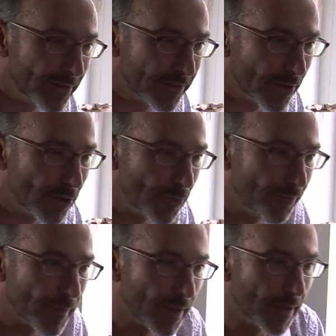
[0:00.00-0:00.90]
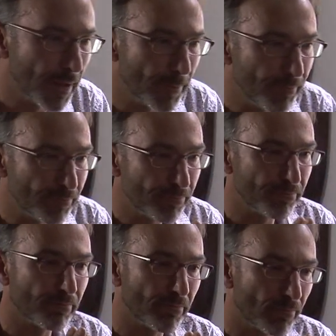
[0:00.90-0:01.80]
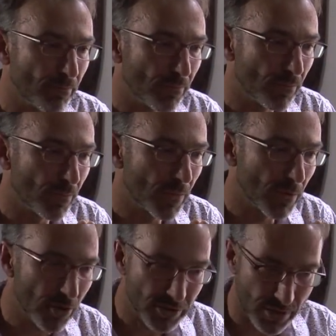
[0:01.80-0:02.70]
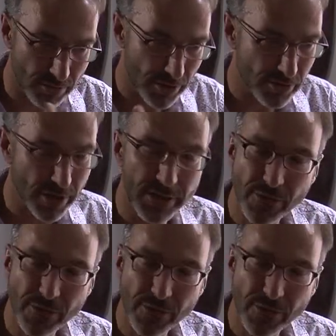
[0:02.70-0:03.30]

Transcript: So um, those are those are